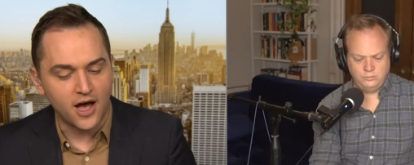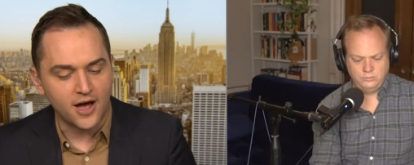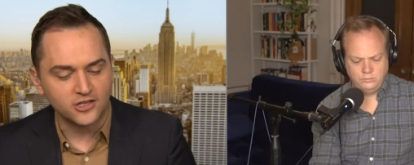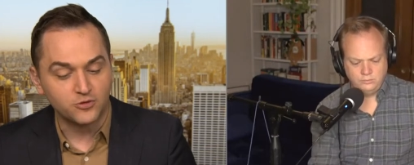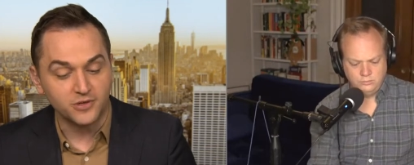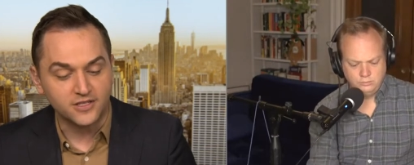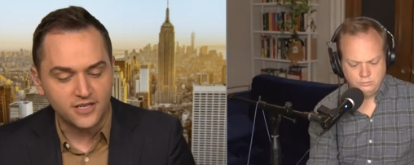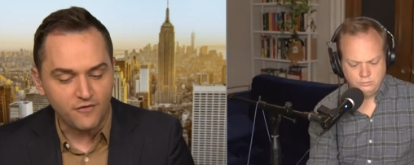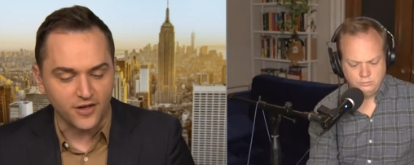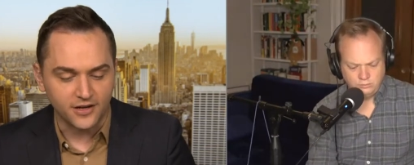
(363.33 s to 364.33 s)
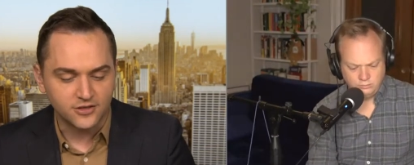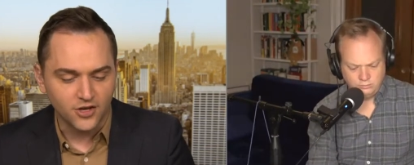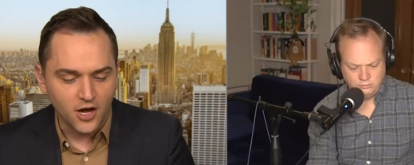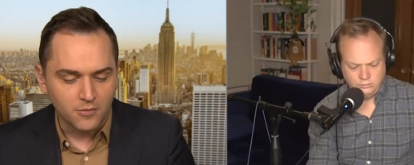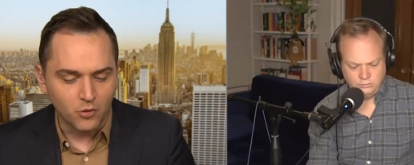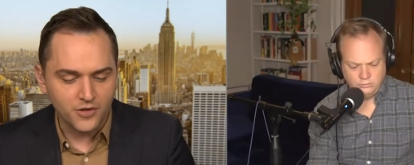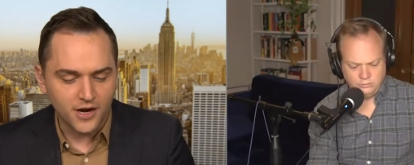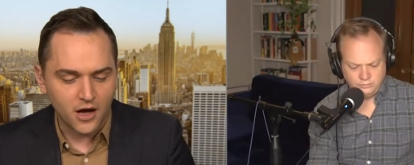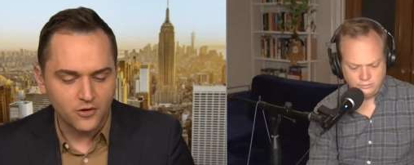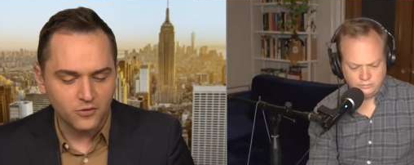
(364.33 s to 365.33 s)
Speaker 1: uh, specifics. More than
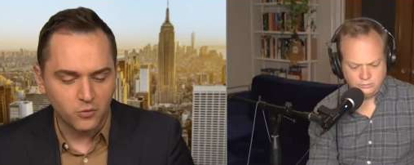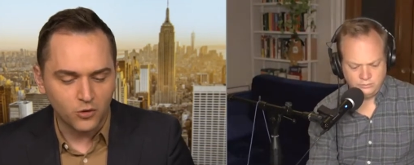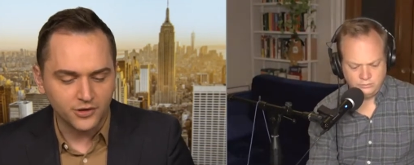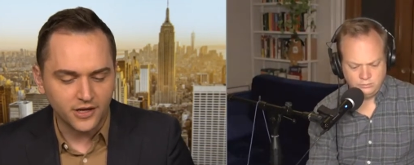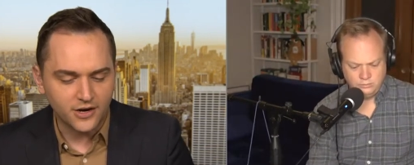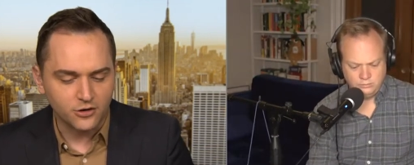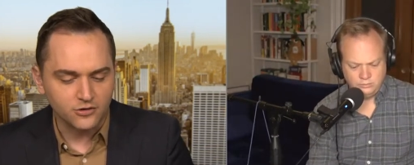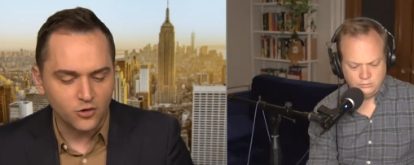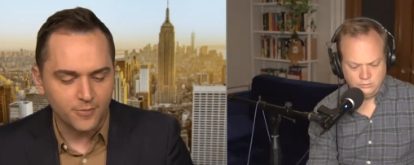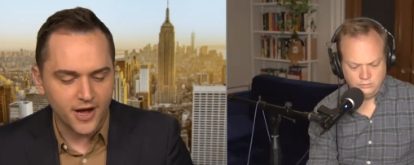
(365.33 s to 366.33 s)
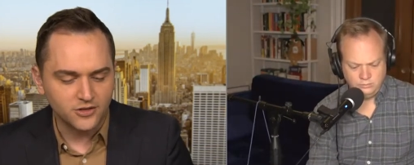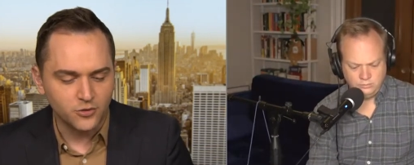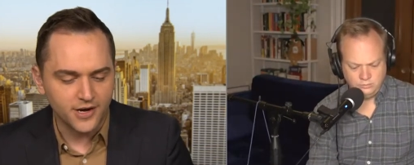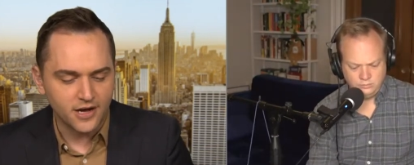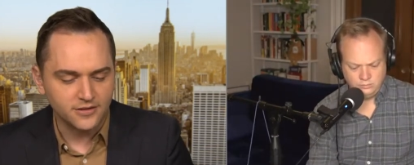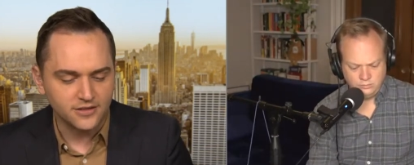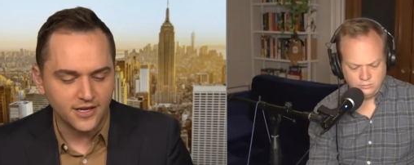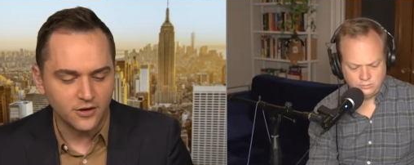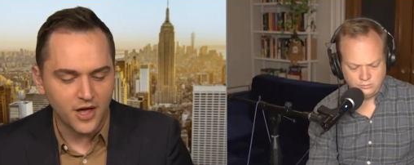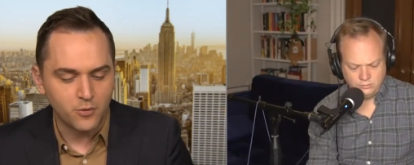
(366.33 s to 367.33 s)
100 world leaders are about to announce a
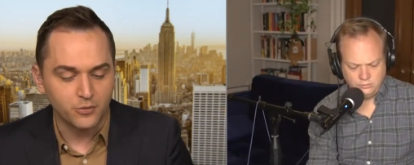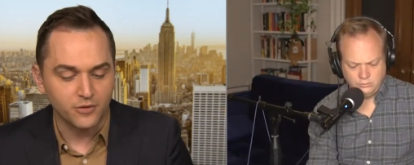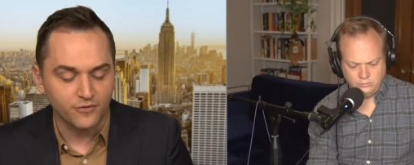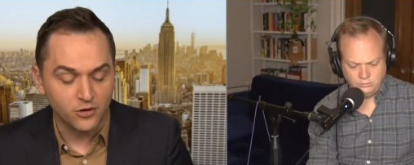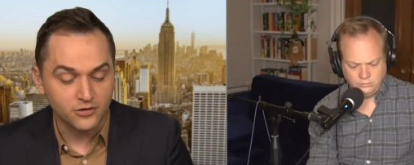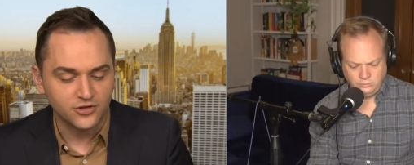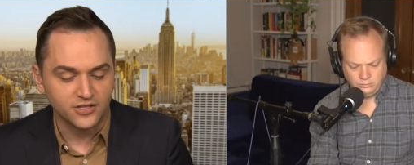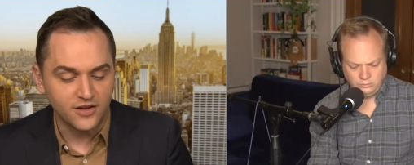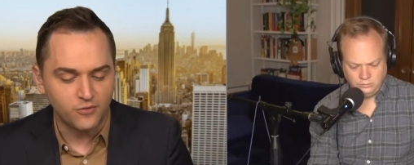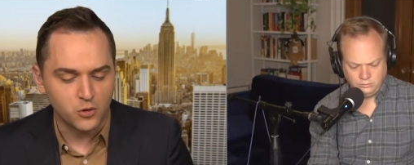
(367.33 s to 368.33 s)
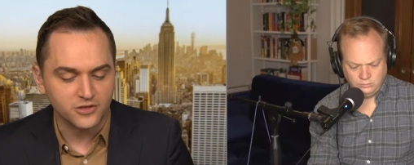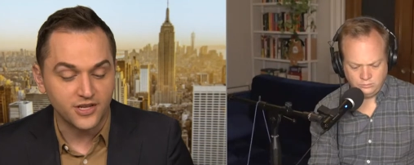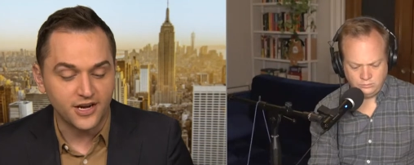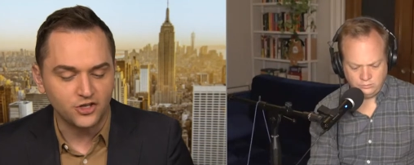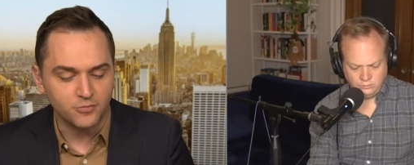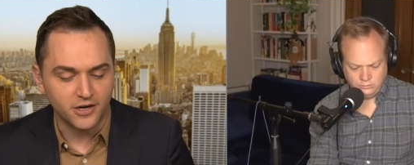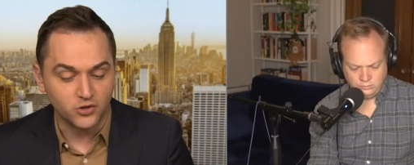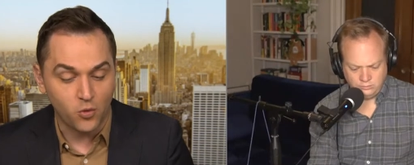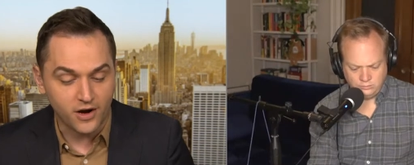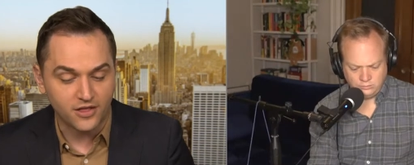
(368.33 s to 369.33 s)
deal that would reverse deforestation by
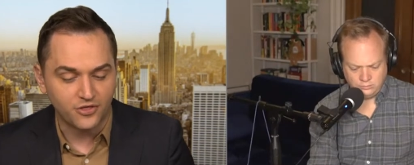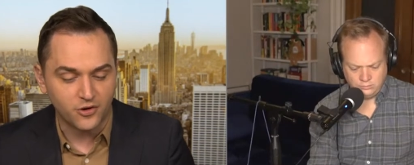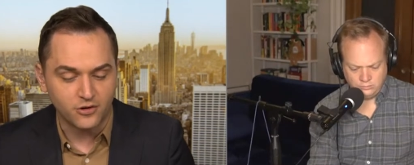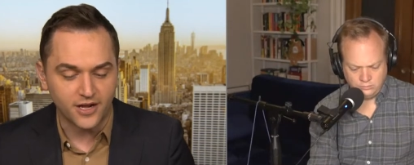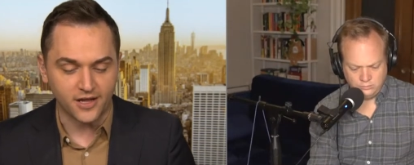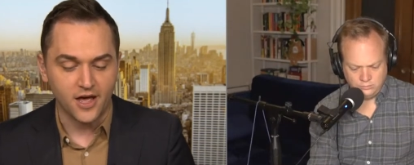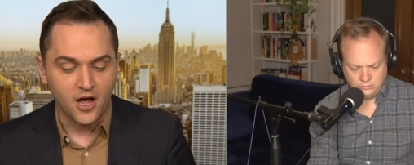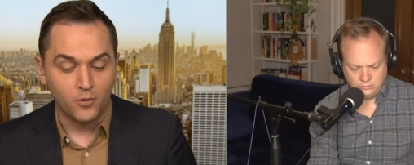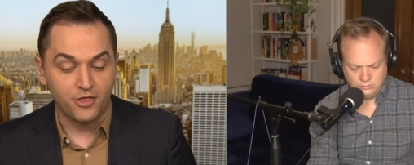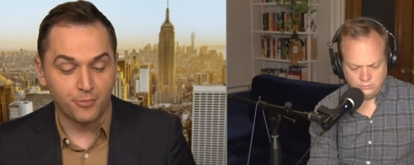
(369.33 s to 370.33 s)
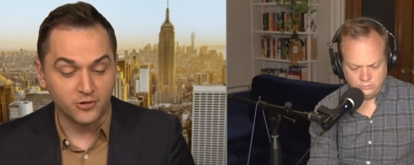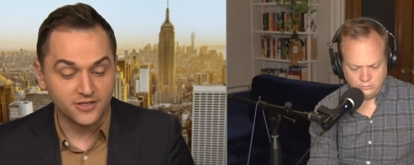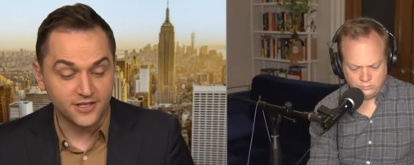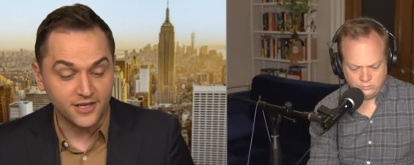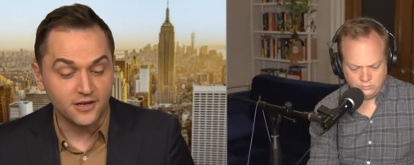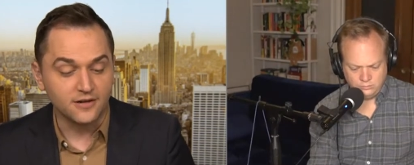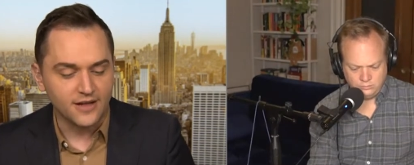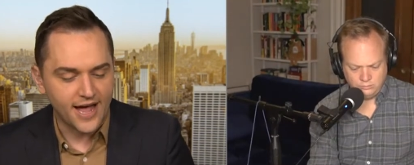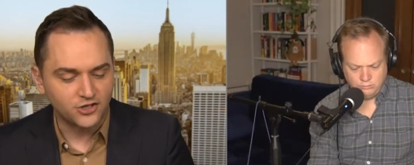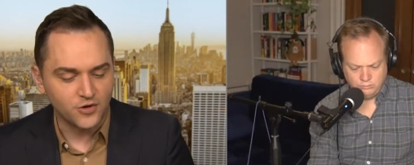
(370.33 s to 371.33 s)
2030, with Brazil
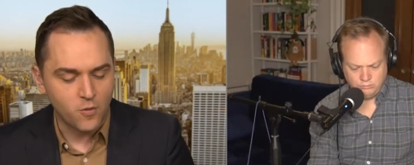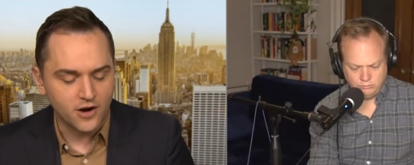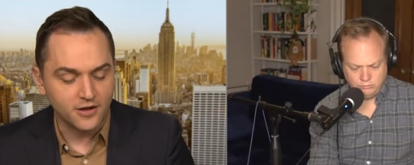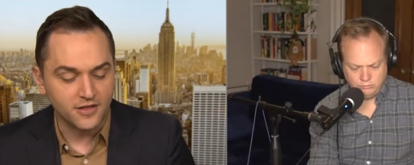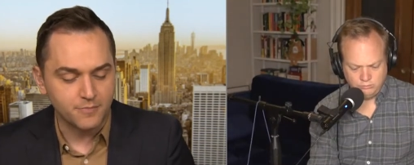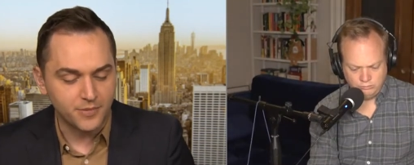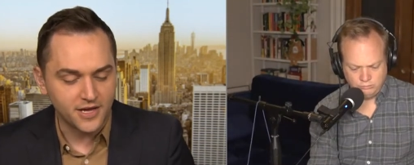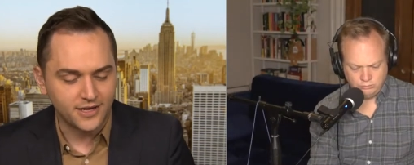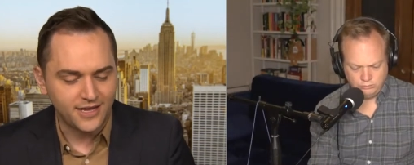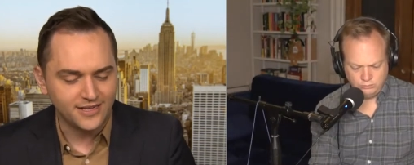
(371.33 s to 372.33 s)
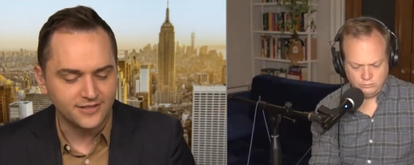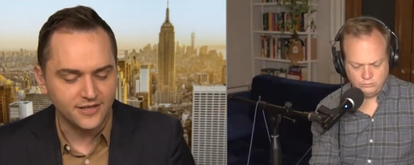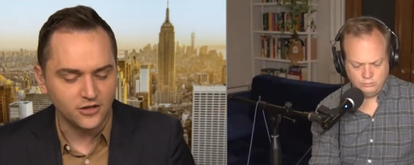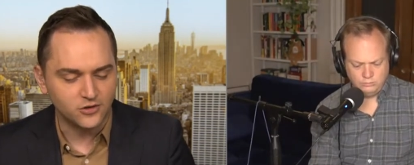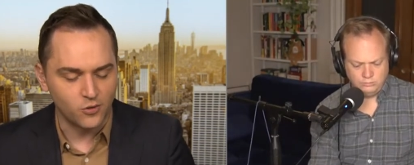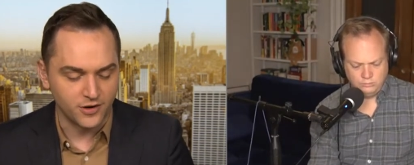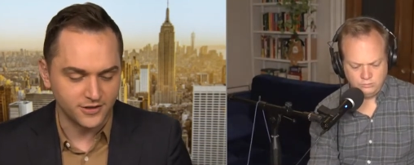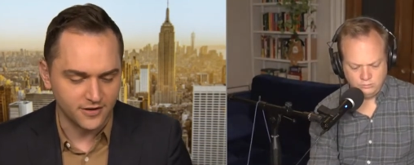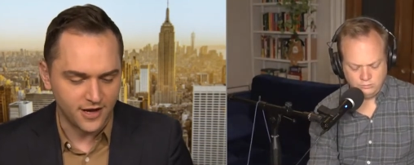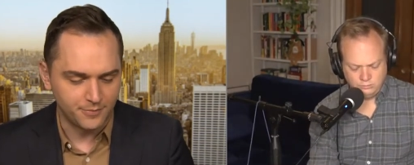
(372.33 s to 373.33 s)
actually one of the big key signatories
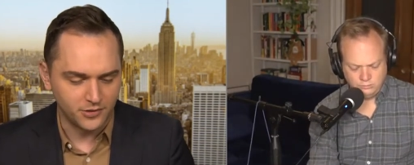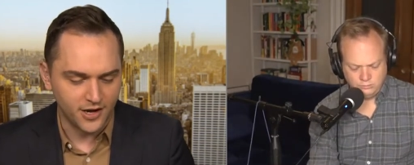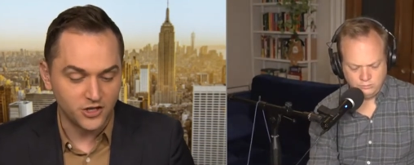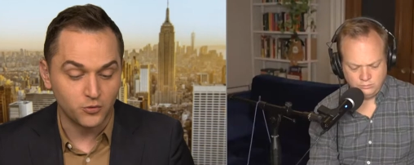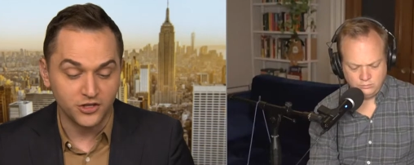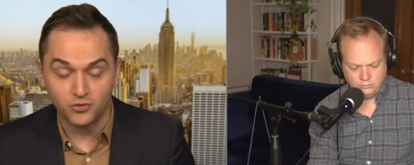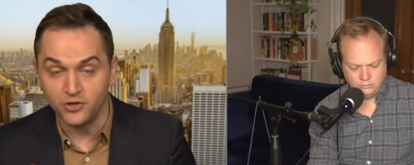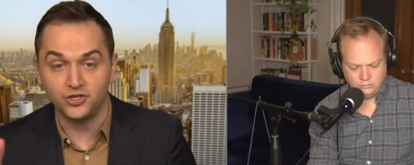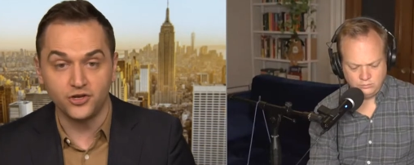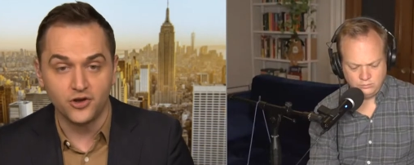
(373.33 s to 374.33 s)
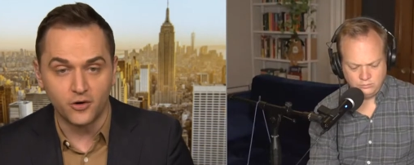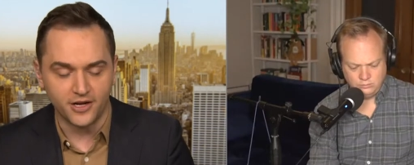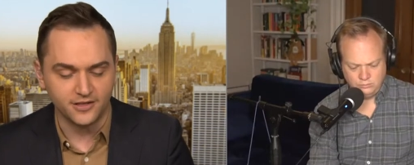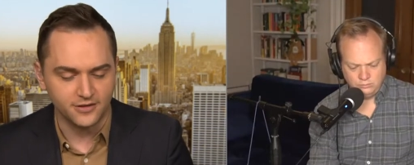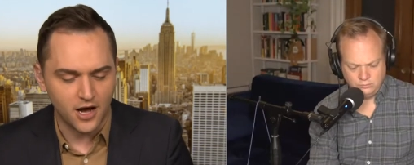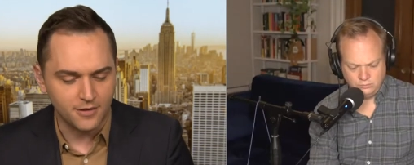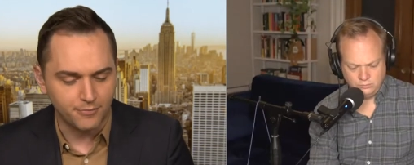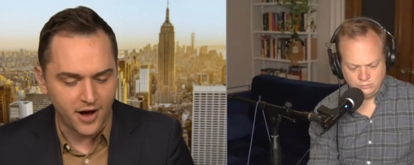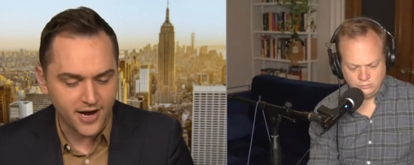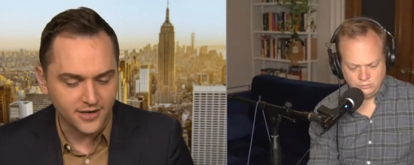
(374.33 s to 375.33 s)
on that pledge, which we should note is non
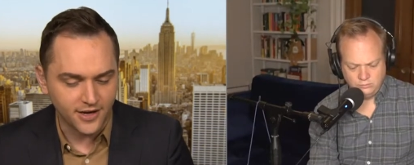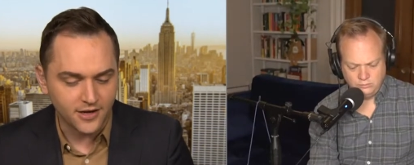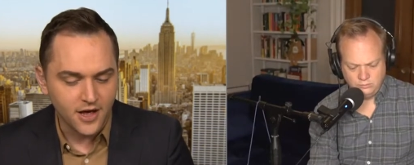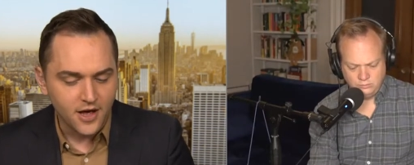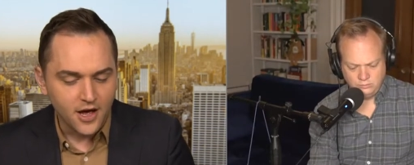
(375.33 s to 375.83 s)
binding.